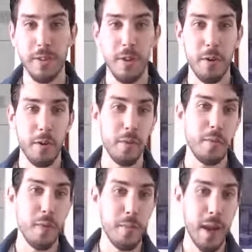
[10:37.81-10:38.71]
So
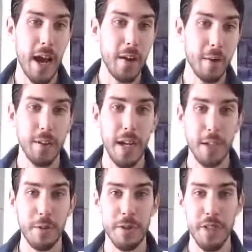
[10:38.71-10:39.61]
from a
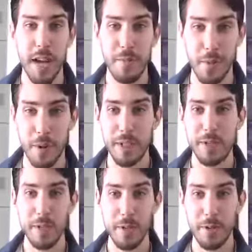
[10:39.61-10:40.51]
heterosexual standpoint
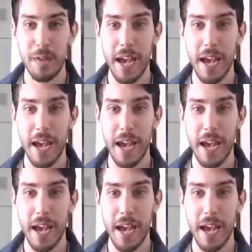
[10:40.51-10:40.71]
too,